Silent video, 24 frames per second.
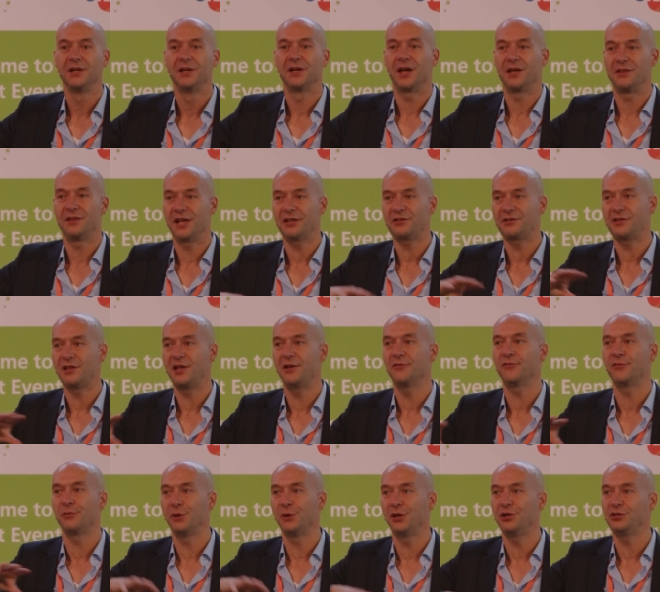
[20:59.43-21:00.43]
And that's the
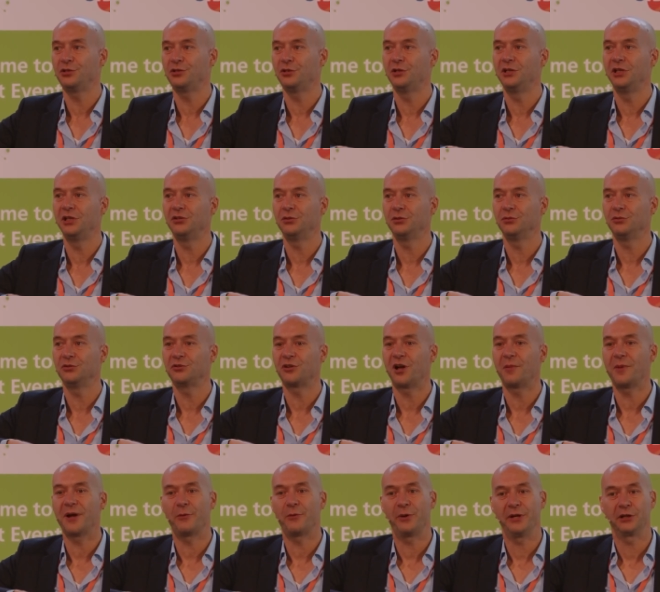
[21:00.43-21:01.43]
information you need to
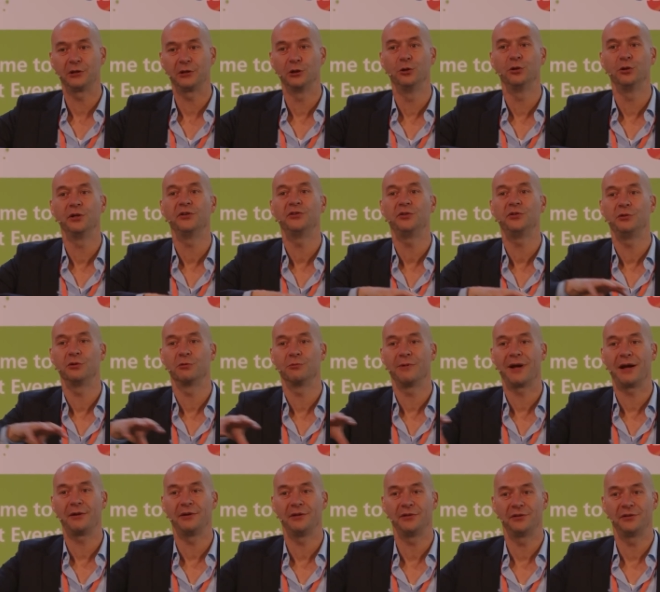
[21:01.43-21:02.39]
somehow include into your routing